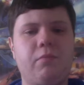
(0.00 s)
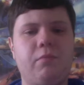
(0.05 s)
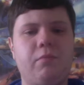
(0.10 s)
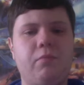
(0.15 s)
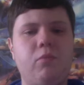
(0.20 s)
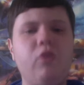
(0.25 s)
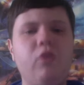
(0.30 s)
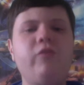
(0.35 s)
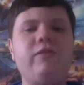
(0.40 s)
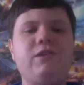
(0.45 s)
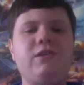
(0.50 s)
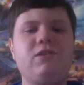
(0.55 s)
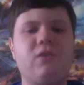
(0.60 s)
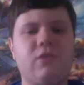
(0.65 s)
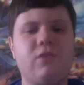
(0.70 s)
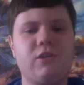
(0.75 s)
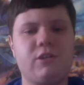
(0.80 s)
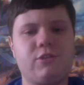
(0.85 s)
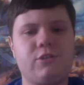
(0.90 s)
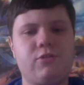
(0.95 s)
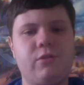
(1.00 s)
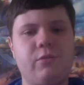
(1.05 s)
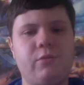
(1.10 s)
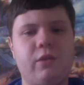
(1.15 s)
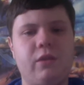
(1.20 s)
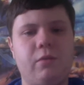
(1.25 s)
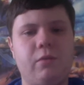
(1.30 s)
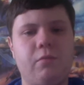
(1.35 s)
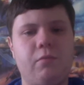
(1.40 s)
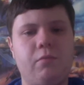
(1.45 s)
Movies are an
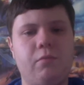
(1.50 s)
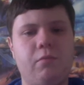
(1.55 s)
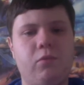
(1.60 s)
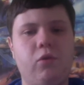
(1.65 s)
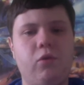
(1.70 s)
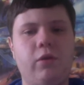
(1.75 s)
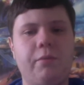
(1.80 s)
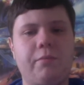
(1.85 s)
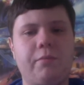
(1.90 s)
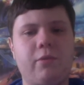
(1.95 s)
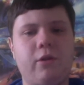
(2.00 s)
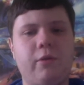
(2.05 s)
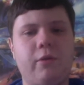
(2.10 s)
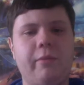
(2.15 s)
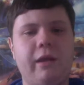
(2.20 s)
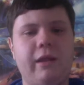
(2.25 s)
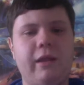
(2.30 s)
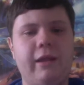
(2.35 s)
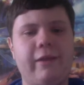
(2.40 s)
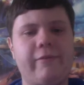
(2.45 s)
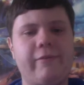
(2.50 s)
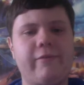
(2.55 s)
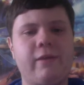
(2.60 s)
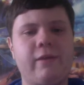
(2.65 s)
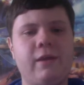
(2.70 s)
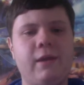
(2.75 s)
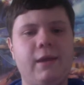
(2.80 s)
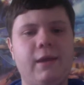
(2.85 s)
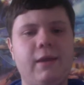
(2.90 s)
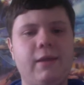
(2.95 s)
extremely important part of my life.
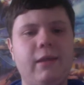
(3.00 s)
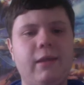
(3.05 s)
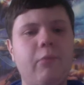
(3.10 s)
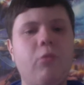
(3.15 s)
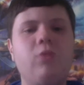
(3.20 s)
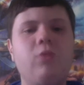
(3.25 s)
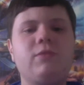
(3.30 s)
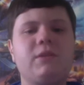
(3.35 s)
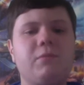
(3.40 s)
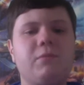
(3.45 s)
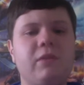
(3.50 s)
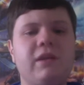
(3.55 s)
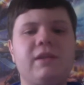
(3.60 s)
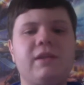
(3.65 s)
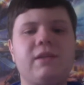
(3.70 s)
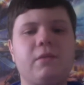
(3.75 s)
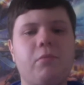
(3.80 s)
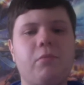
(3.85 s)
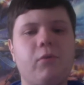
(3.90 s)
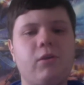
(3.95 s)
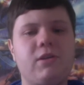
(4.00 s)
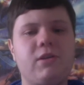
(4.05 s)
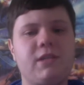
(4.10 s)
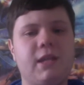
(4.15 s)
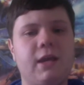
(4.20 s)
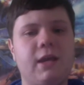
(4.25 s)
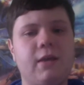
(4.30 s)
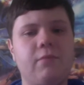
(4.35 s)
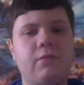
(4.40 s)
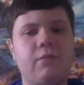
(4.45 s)
They molded me into the
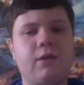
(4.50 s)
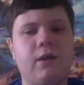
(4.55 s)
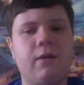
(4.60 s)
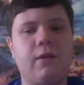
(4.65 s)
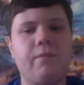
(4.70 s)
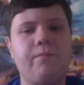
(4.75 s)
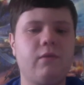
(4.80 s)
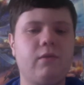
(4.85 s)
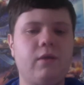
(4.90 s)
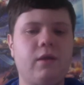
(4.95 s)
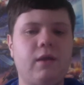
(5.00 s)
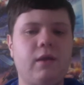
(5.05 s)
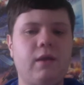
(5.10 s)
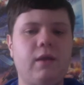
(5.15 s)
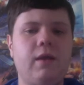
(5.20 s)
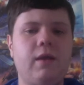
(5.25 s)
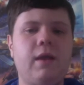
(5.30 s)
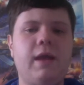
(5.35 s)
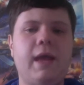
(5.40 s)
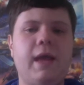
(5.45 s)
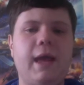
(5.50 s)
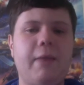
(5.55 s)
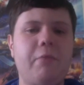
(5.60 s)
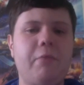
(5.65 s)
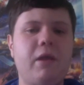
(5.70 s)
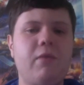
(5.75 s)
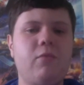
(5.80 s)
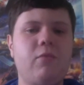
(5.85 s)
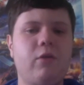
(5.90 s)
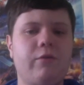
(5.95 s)
person I have become, and
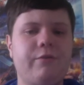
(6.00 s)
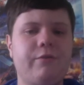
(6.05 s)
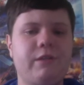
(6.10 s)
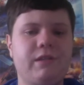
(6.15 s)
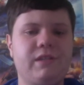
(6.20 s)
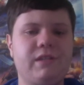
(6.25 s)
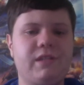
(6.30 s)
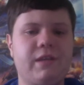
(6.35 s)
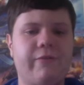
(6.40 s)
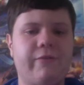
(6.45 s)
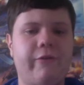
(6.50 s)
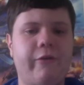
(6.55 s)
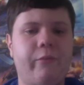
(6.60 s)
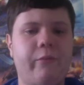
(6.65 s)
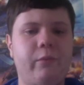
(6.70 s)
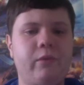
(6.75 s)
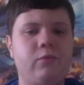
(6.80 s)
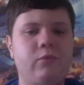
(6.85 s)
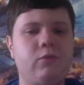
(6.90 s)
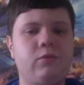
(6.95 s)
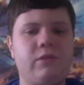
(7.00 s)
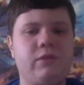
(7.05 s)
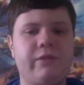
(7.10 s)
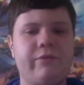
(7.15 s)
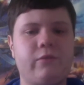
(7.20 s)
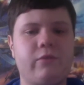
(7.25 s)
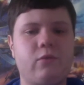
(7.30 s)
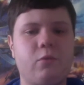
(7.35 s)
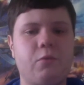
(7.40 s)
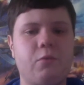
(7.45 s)
many movies have helped me through
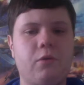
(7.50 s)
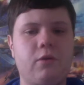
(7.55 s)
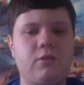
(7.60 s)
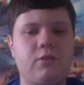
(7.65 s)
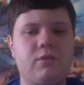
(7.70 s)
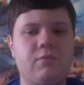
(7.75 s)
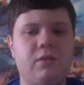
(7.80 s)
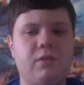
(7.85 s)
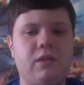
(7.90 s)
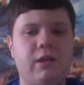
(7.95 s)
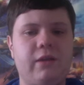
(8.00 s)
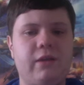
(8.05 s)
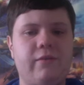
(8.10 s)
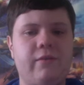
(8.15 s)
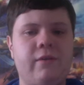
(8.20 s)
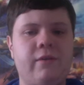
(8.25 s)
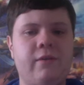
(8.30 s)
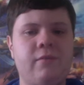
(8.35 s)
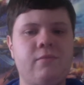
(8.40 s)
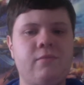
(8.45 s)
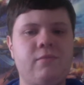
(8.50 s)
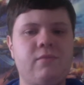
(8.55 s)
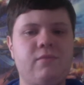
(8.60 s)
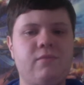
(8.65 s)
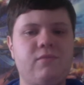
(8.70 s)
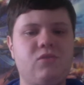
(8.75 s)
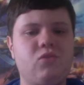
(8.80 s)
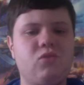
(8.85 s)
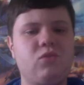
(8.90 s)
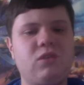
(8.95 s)
difficult parts of my life.
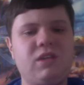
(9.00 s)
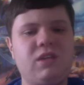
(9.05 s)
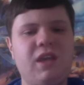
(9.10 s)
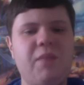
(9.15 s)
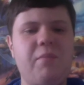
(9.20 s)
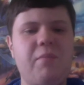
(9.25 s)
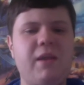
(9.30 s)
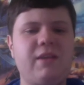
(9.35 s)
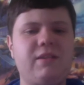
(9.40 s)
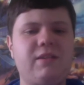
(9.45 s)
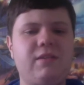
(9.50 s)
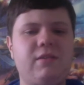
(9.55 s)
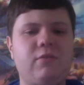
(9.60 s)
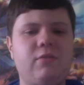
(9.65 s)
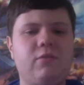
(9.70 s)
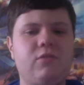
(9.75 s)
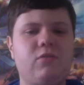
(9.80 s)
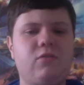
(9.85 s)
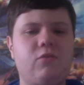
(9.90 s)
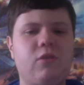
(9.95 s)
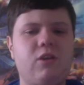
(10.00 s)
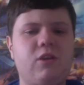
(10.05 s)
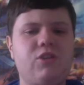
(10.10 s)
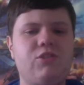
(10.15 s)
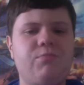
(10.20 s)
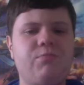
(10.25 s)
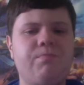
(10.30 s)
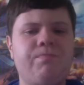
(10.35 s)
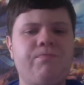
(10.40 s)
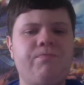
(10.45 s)
So to get back to the original
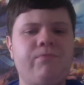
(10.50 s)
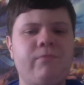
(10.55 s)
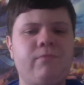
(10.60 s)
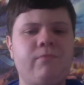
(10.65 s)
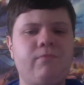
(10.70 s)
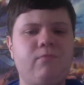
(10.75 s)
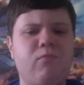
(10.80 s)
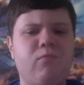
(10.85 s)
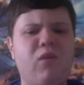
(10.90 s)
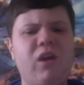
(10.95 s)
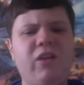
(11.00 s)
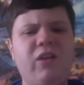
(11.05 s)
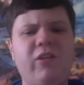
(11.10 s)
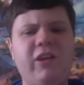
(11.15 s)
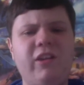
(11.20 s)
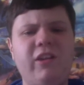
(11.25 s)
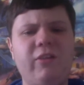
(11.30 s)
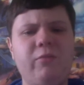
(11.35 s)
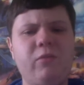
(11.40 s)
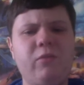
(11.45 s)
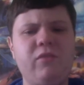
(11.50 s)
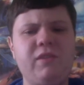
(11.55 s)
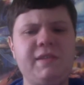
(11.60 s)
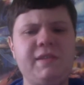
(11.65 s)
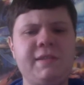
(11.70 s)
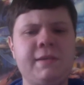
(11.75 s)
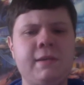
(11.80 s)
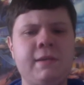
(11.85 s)
question, why do I love movies?